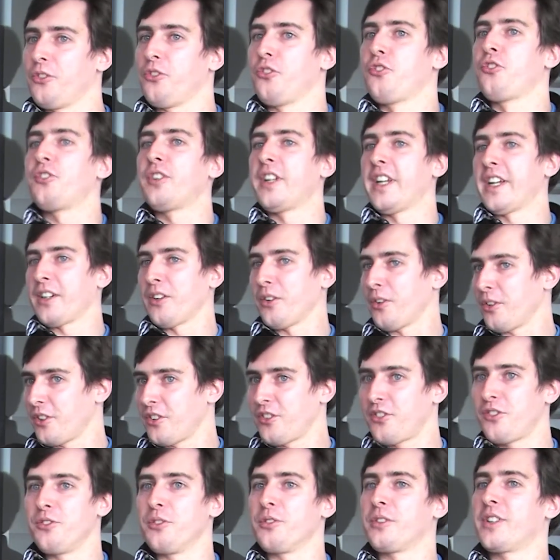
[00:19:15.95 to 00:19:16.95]
on
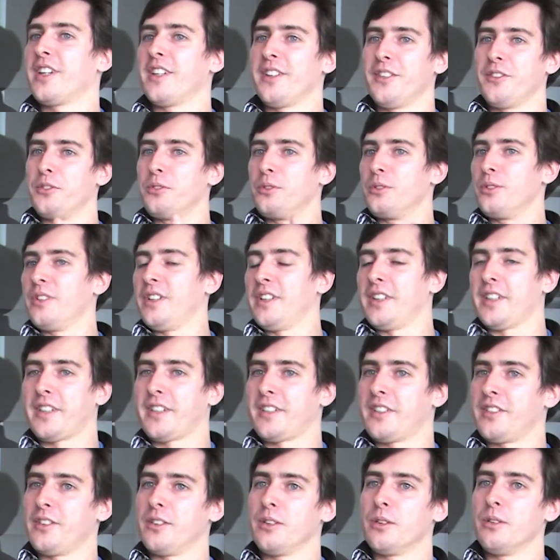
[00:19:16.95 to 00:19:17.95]
steroids. You can do
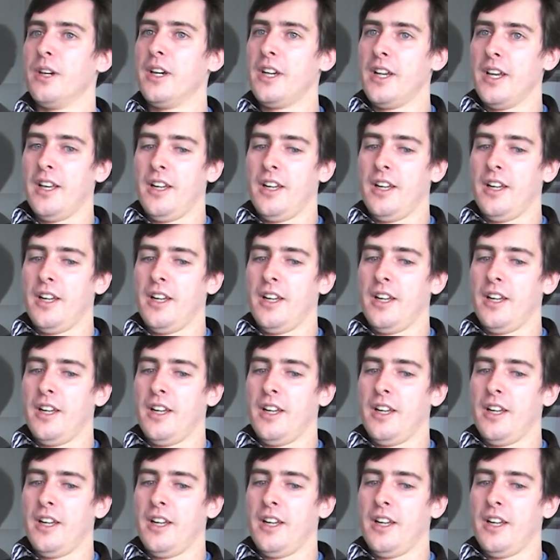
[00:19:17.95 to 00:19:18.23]
like, you know,